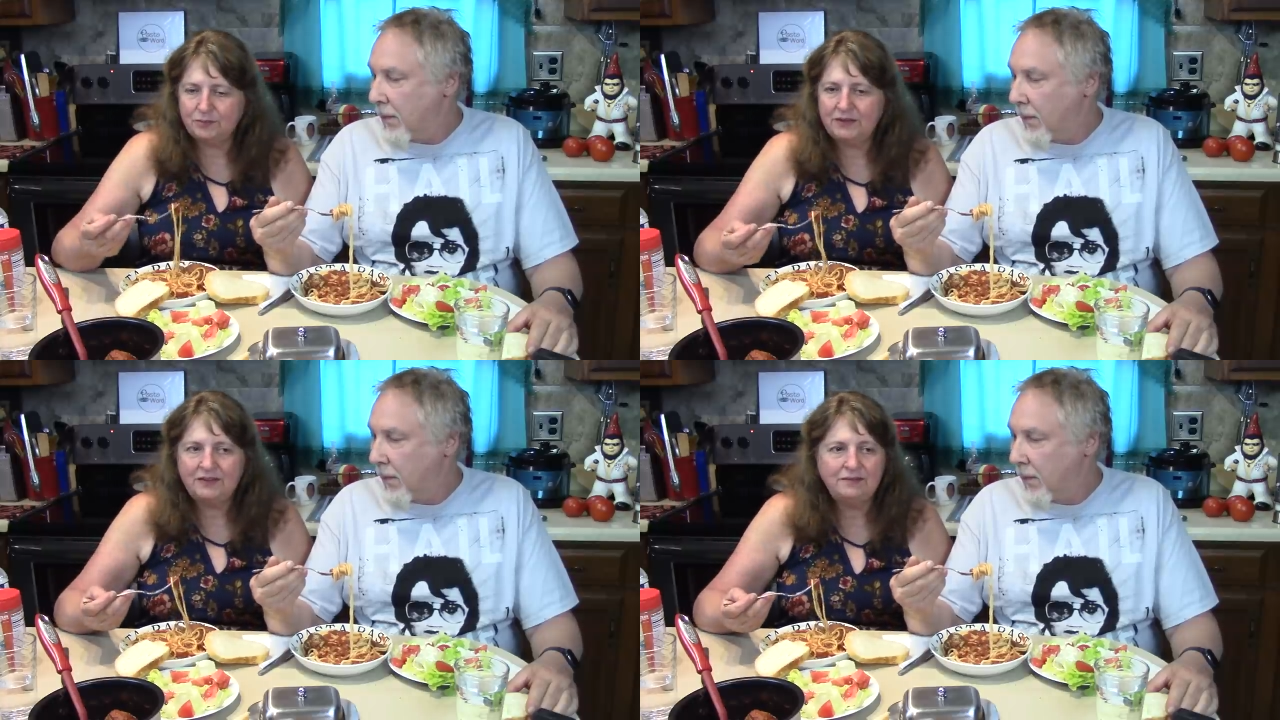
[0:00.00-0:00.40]
Speaker 1: The
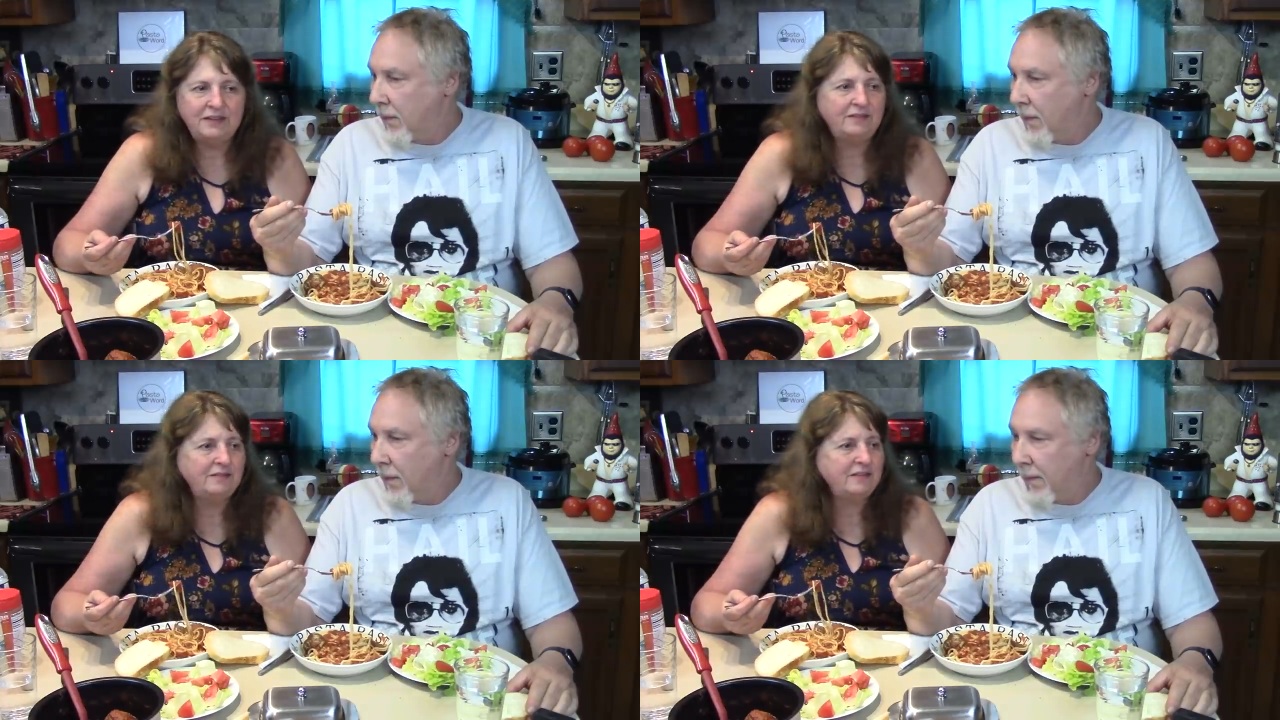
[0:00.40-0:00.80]
one thing we
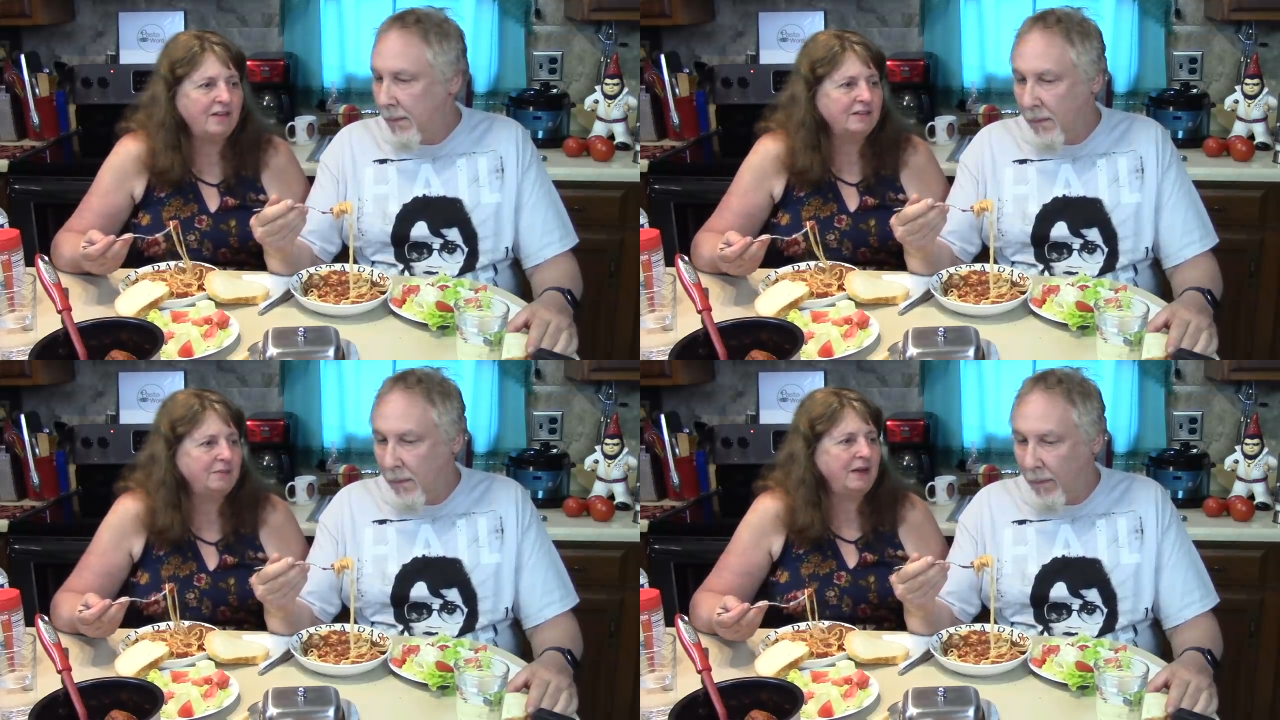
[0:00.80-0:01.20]
never
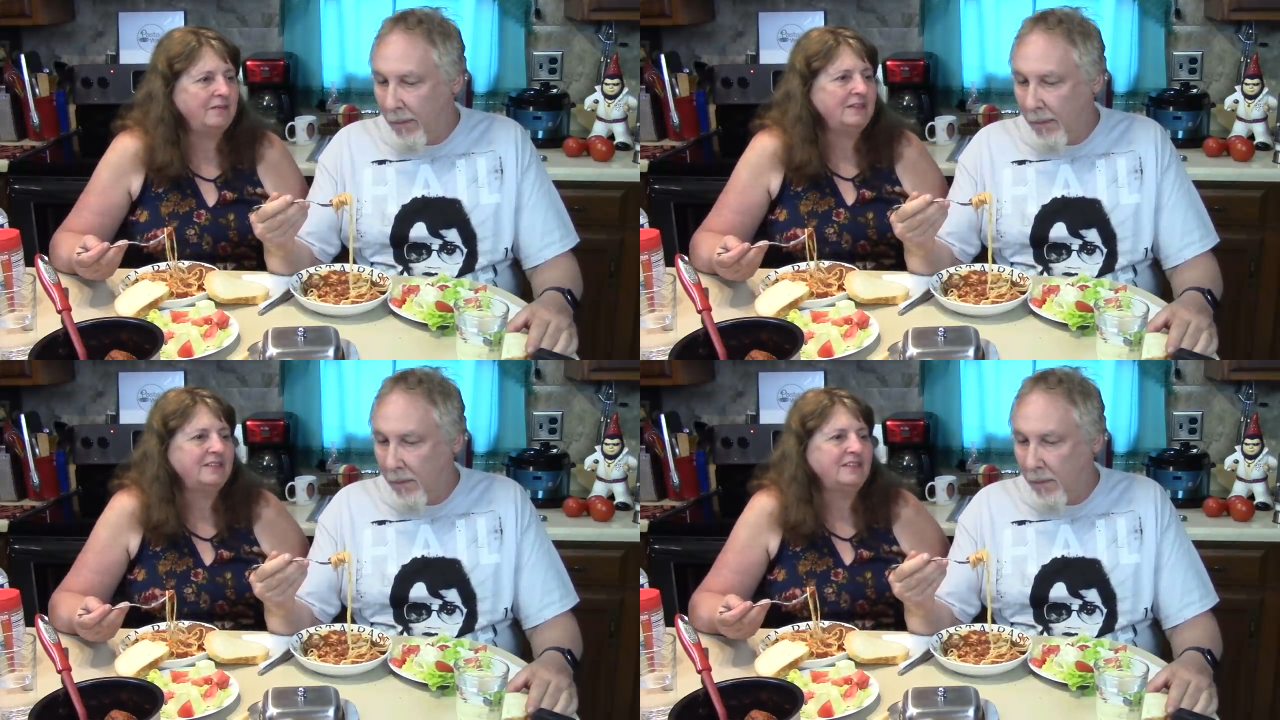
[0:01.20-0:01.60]
talked about
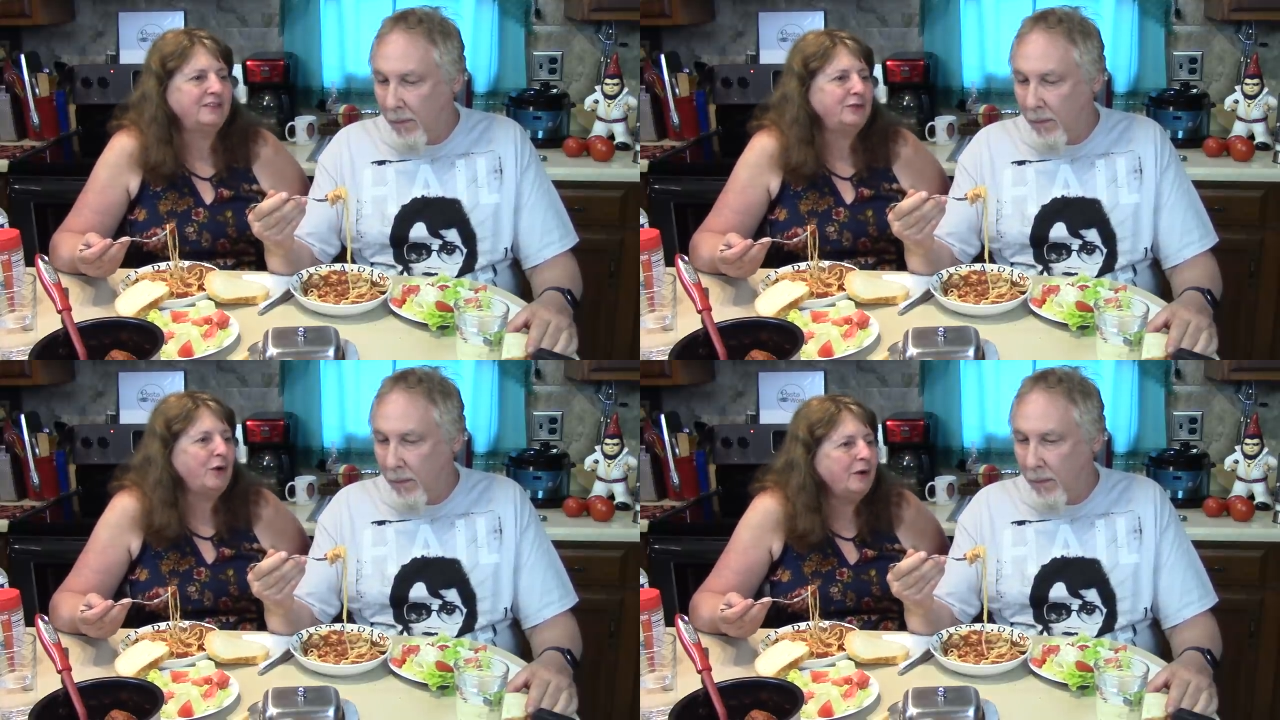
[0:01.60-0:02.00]
was the
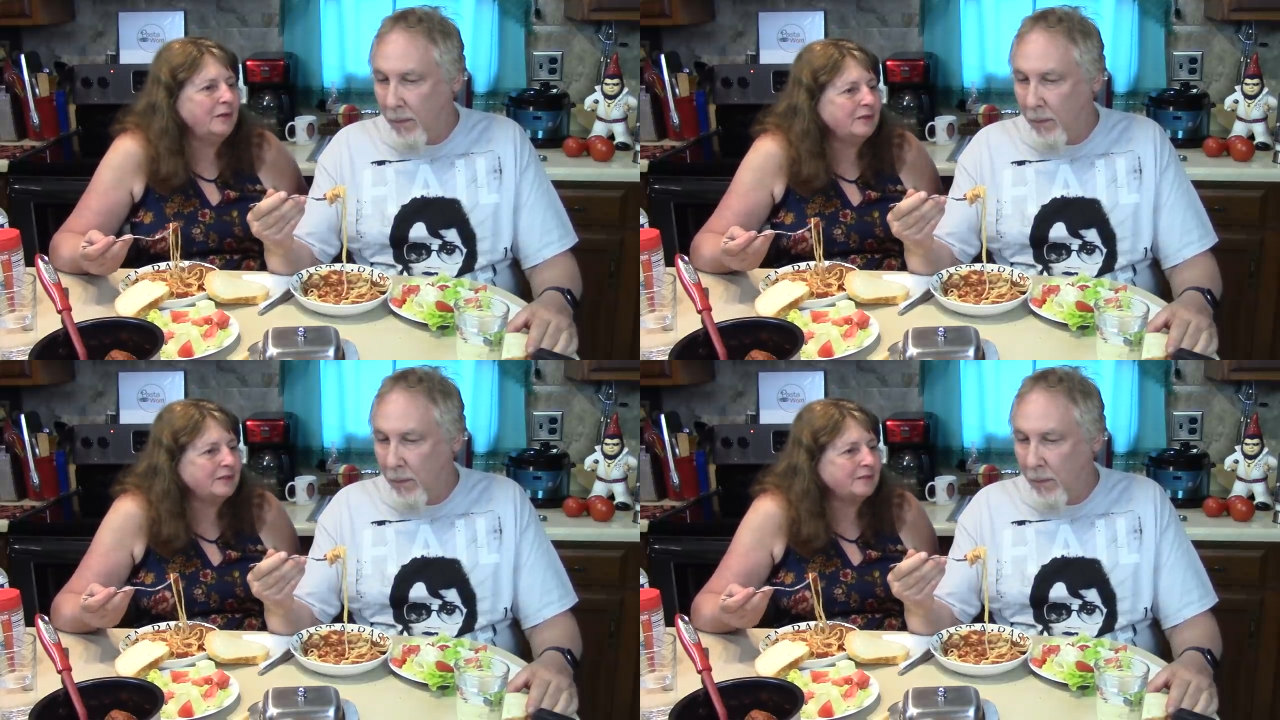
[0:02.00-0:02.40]

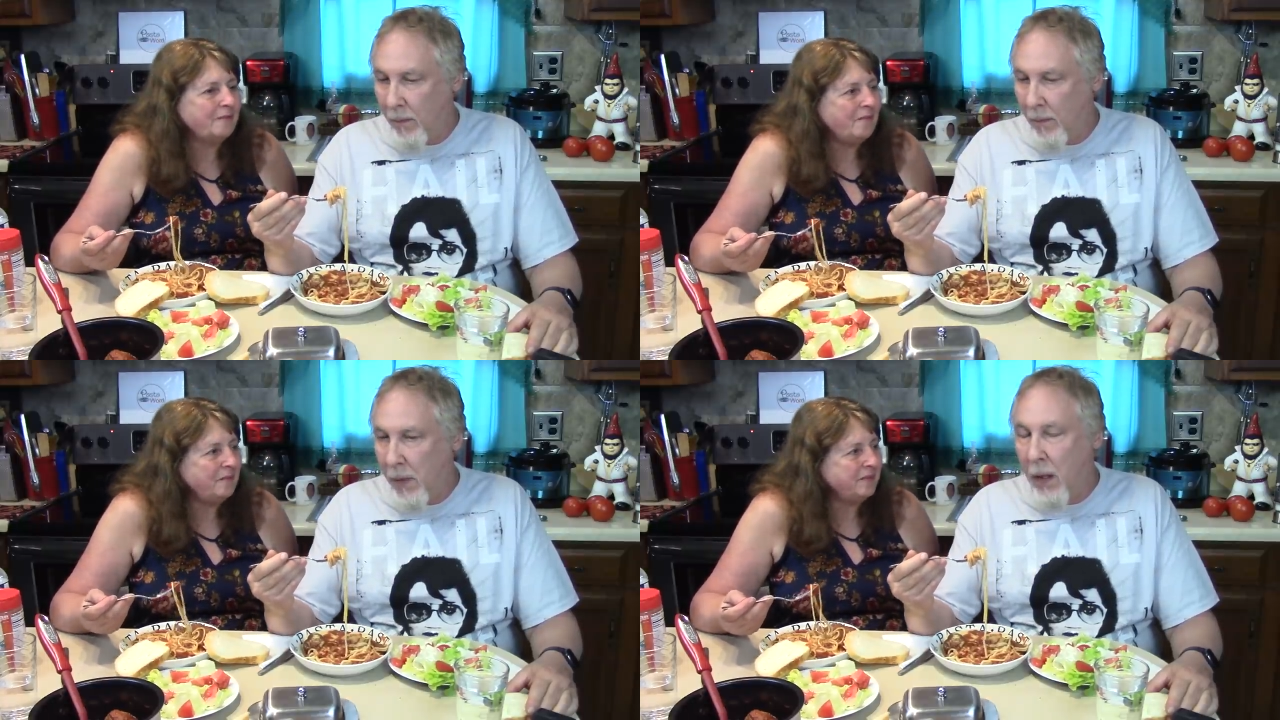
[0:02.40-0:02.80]
stars.
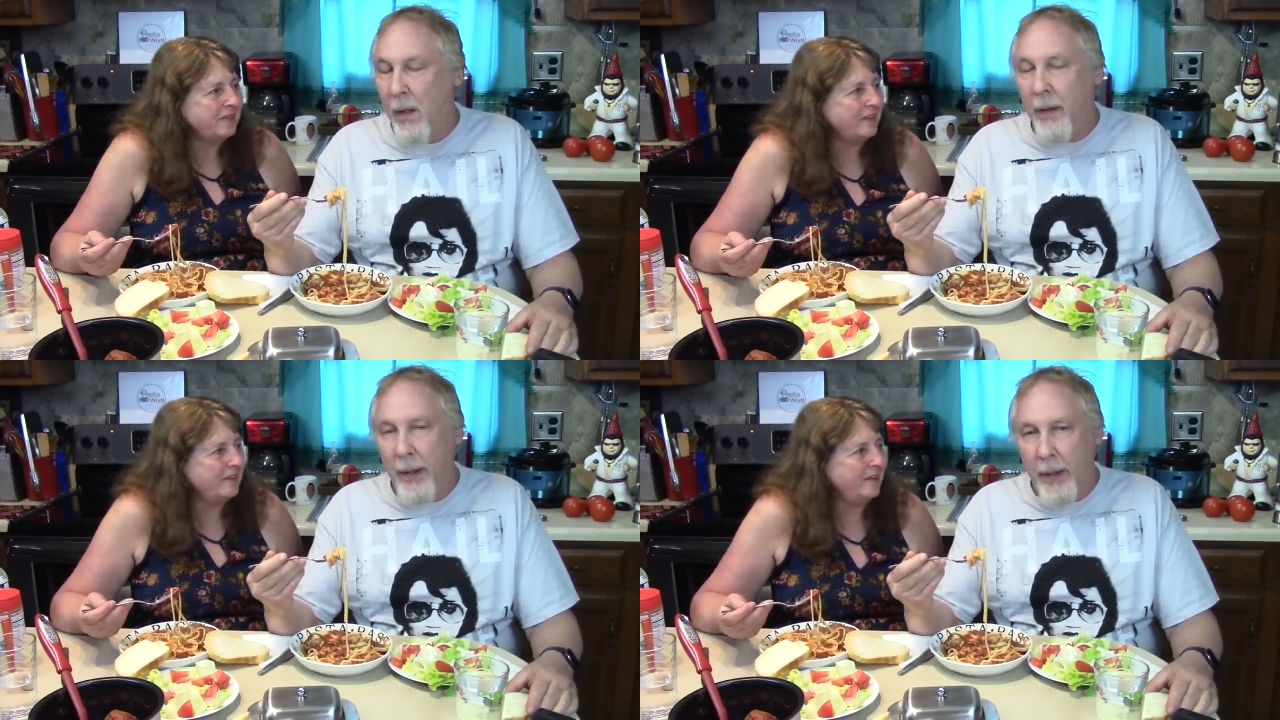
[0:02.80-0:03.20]

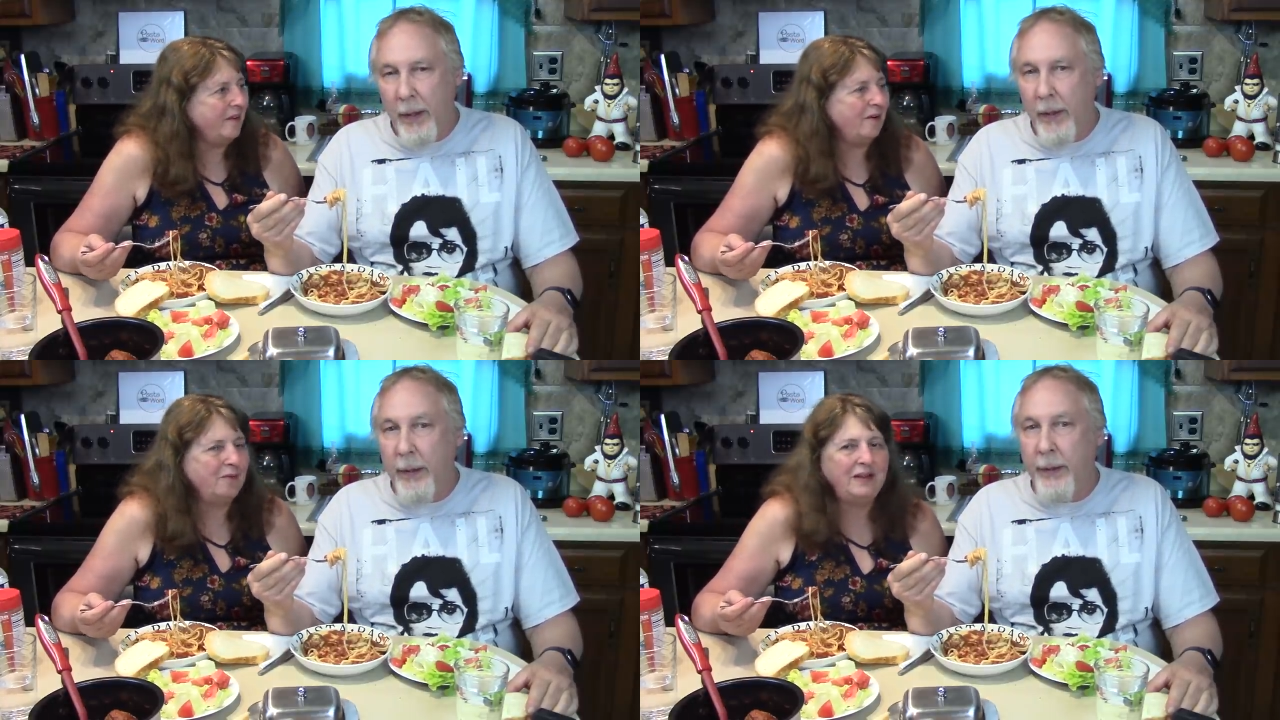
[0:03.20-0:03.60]

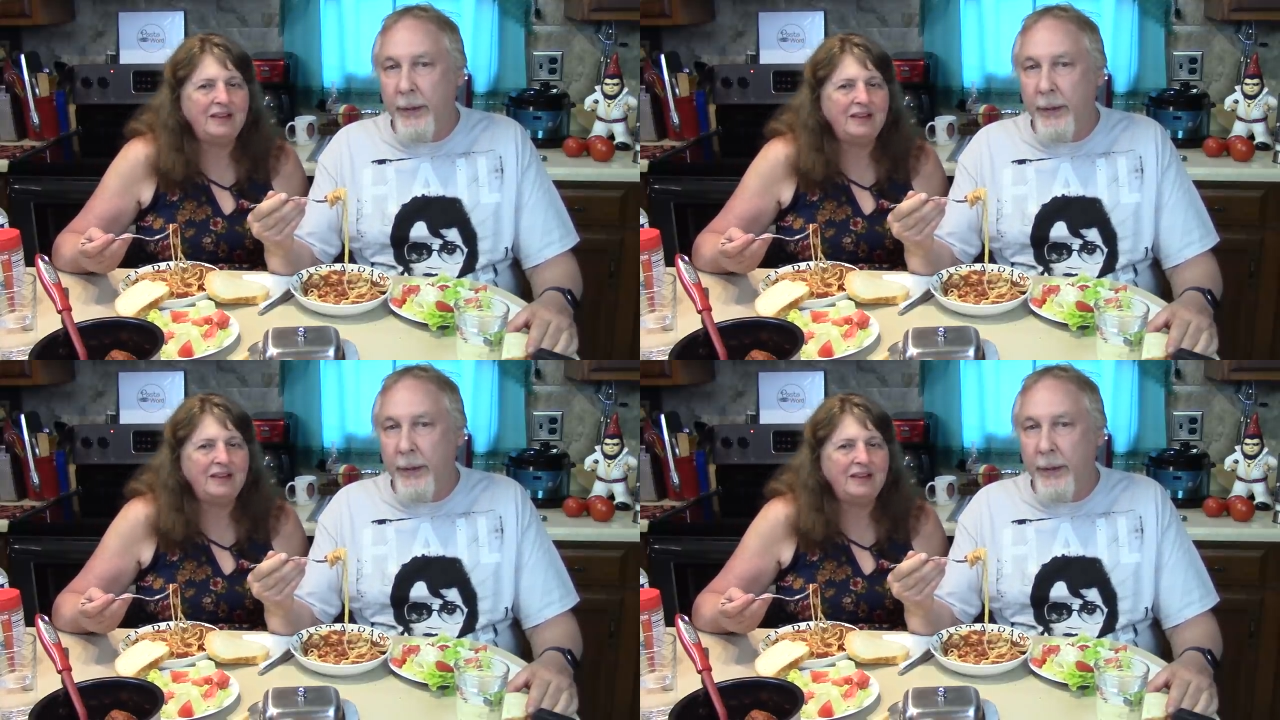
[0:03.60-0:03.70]
Yeah. We